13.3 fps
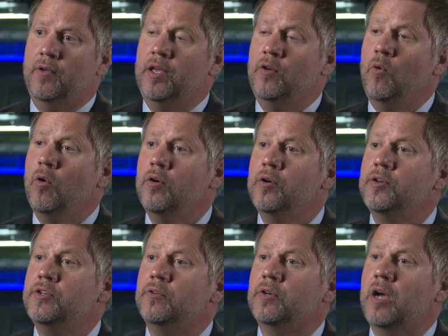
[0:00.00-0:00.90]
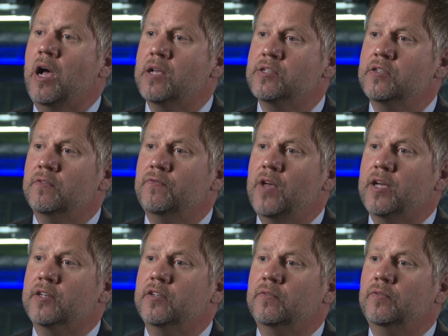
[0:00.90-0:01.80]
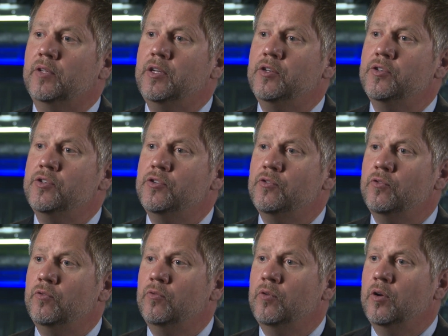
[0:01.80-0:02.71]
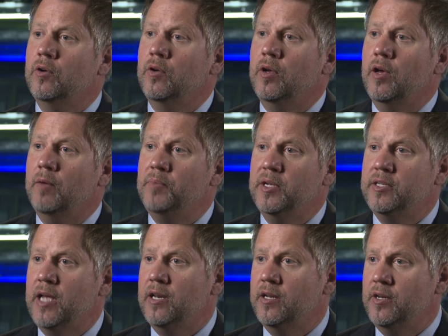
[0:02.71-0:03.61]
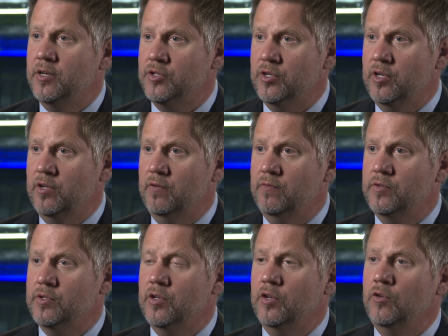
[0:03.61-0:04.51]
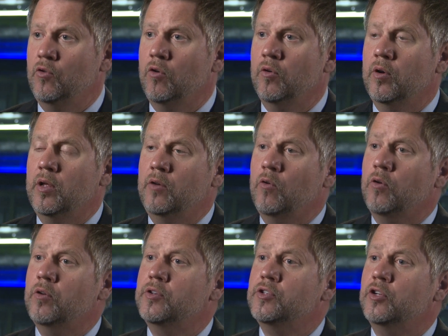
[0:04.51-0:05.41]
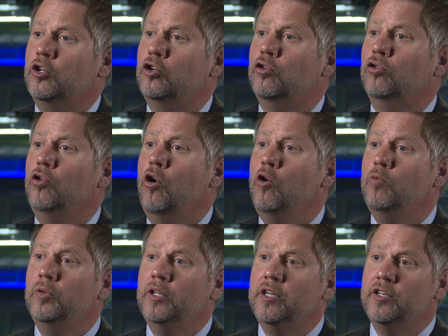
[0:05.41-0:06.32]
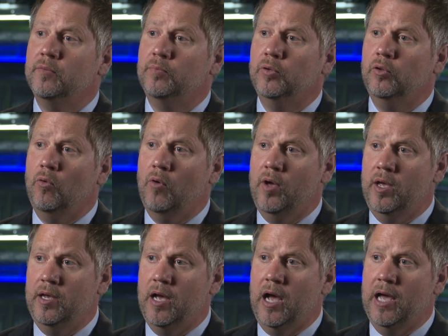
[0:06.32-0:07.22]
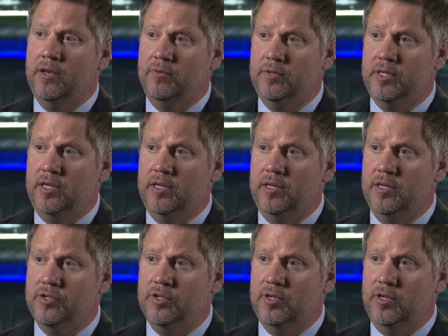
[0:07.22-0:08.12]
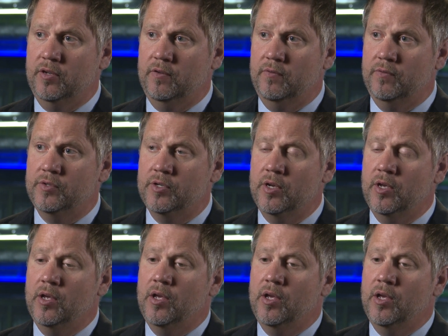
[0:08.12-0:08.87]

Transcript: In order to cost-effectively do big data initiatives, in order, in order to globally deploy IoT initiatives,